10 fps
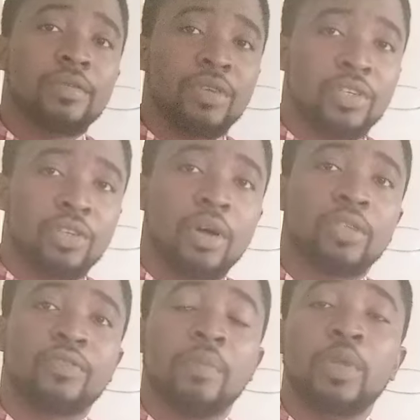
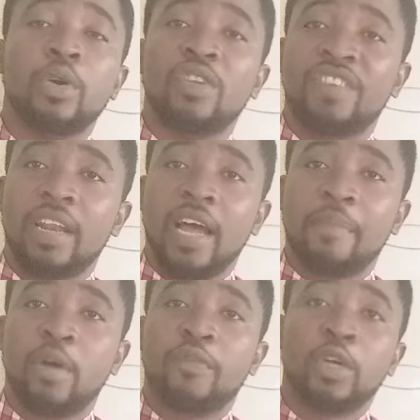results from the
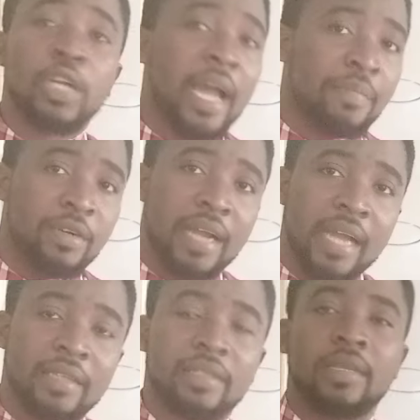overlap of
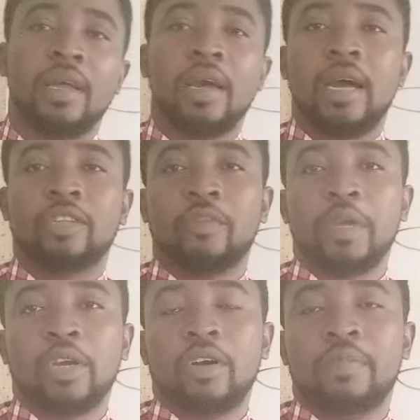unhybridized
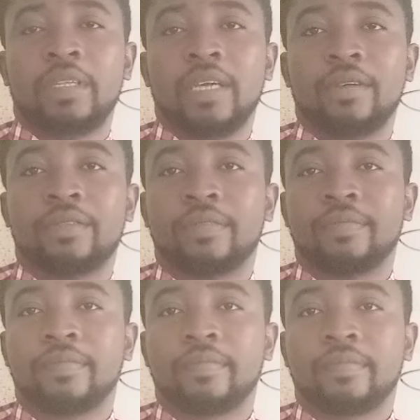atomic
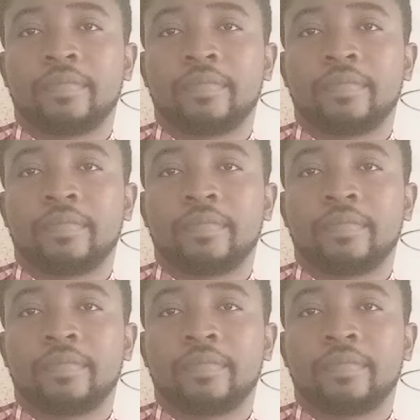orbitals.